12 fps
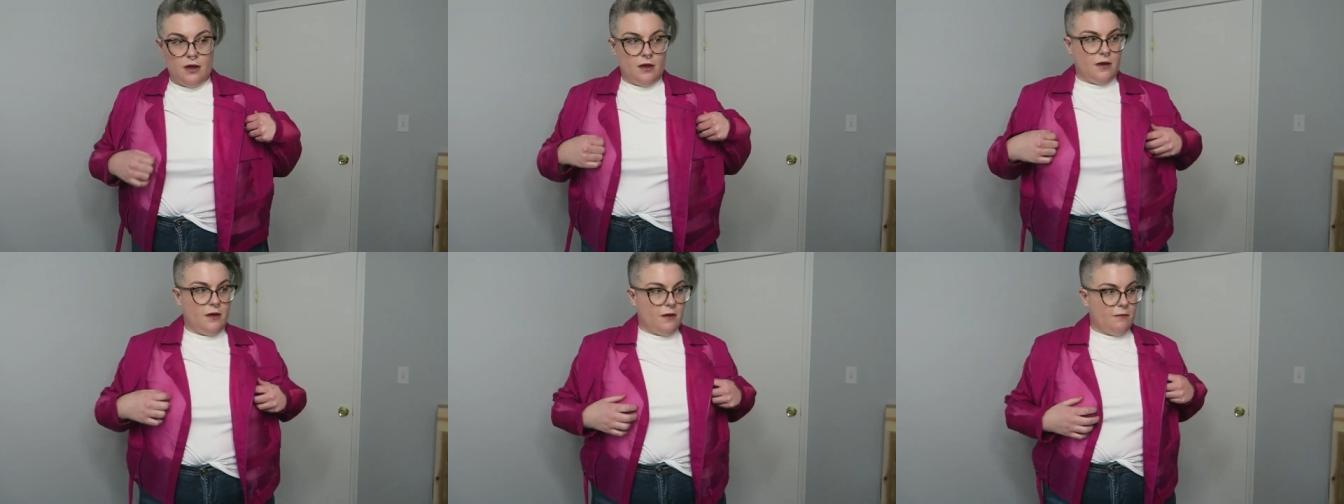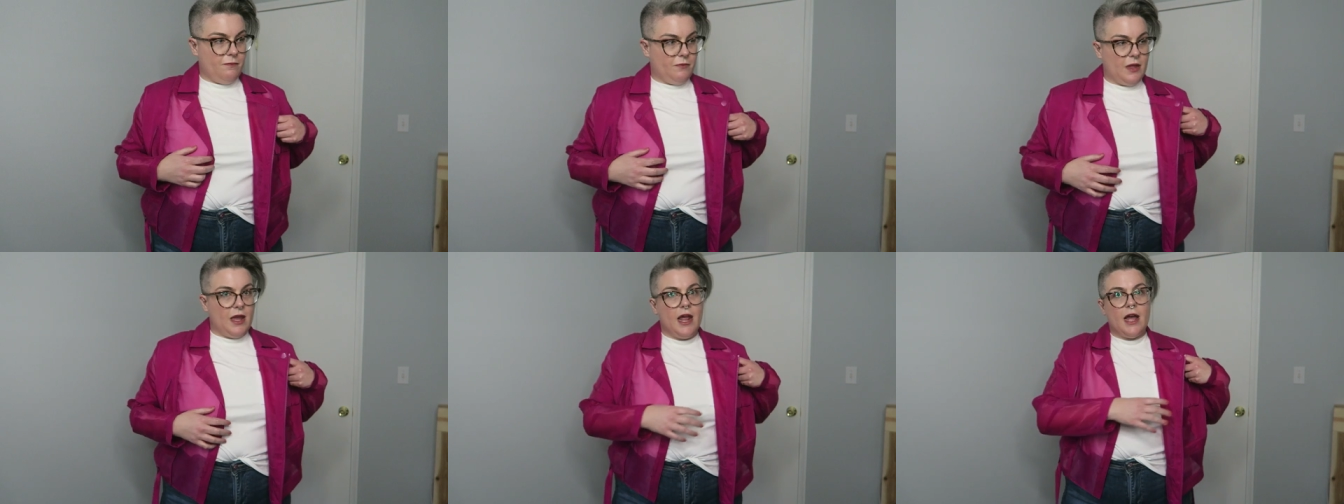
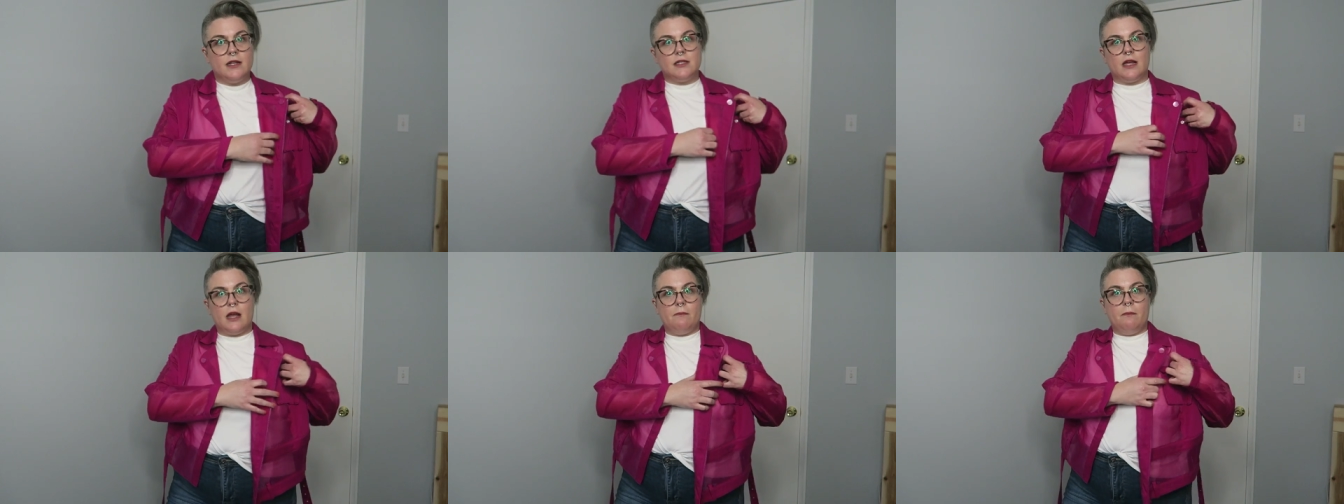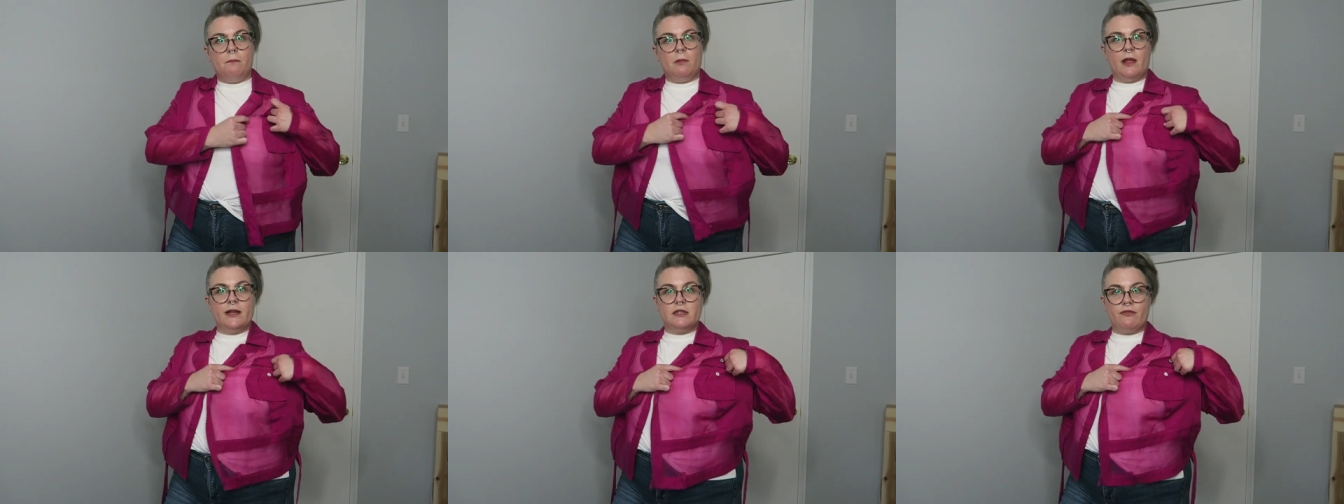um it has like a
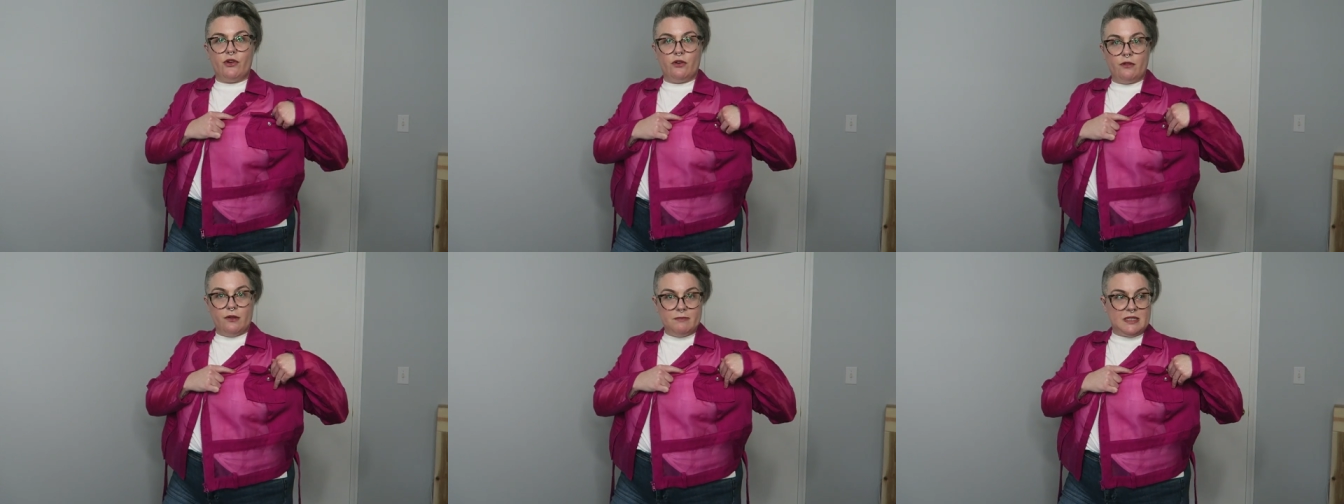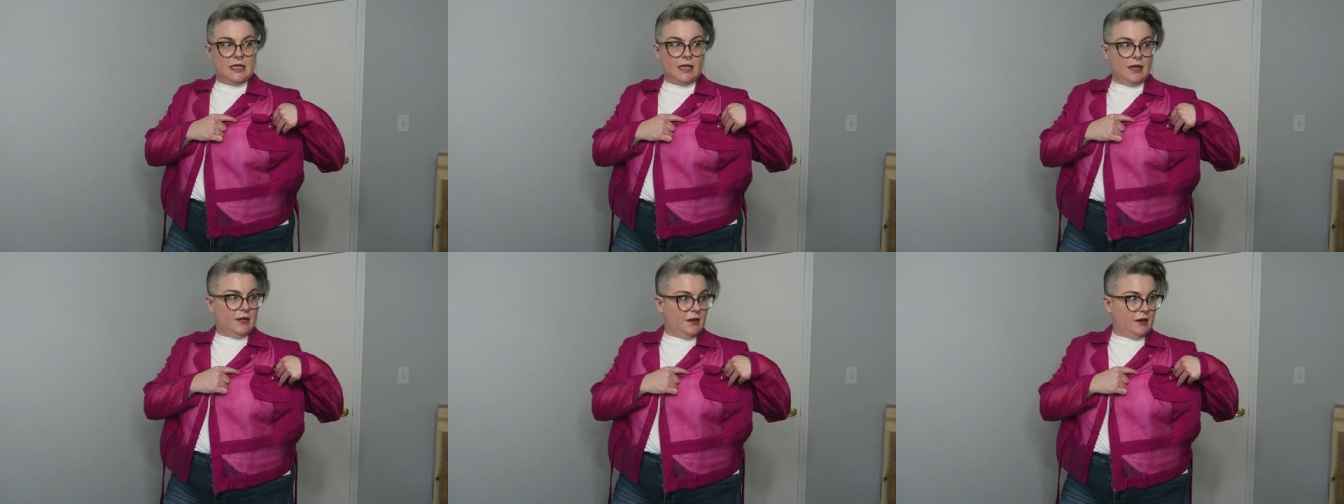cool. place for your
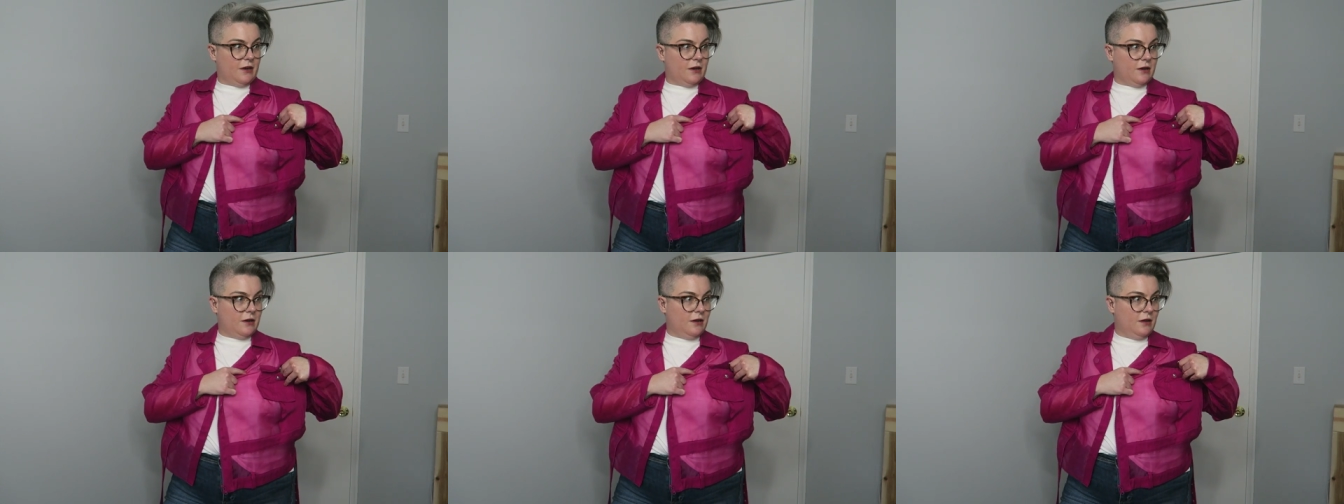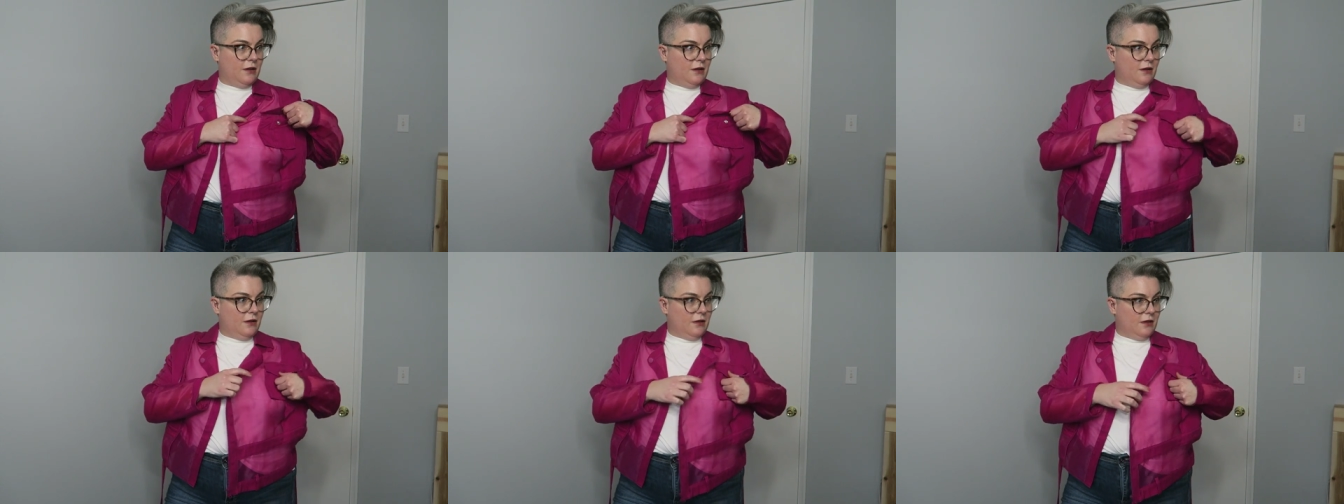lipstick in here
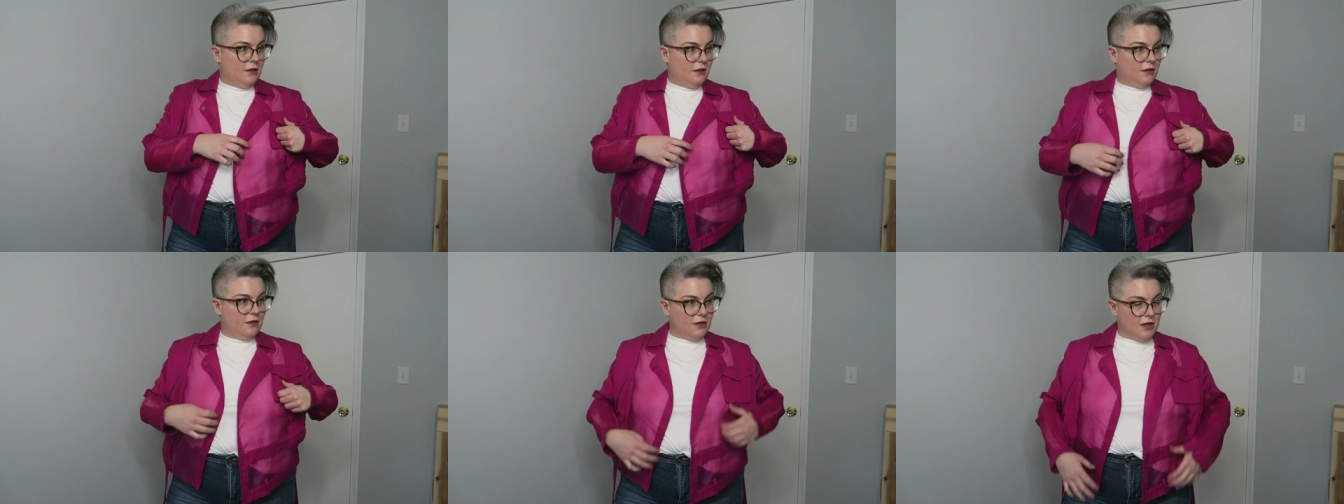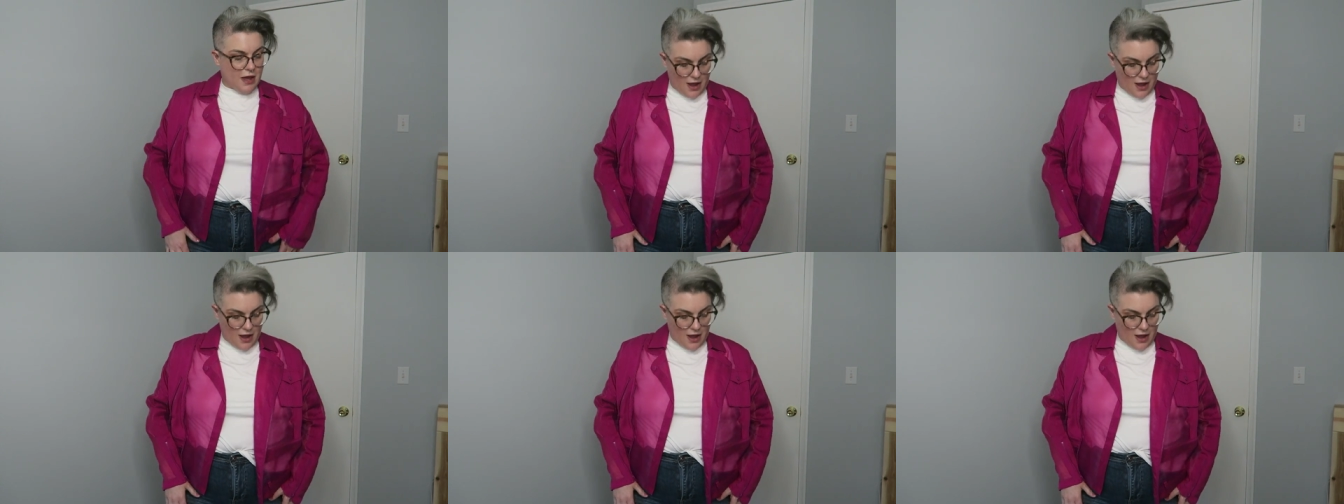actually functional